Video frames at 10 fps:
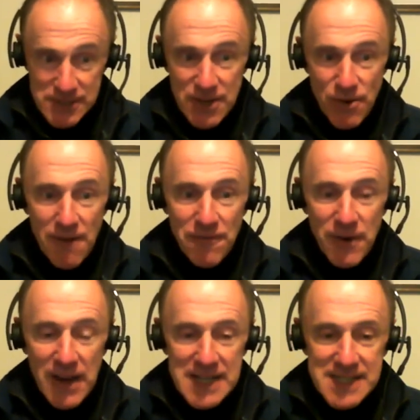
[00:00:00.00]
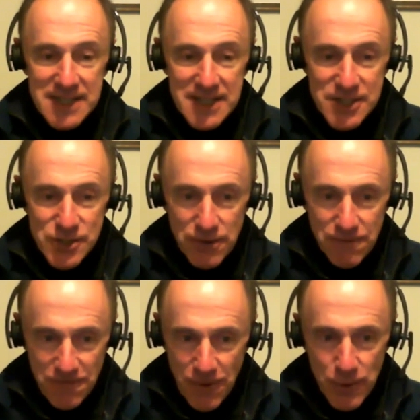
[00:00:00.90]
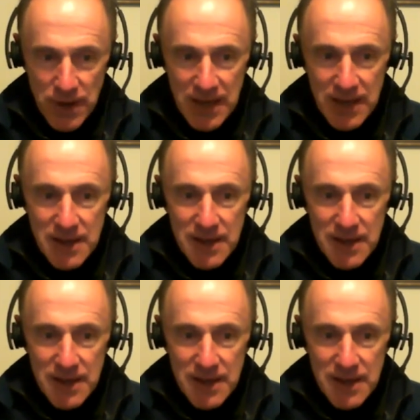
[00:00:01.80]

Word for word: They're offering us sort of phony,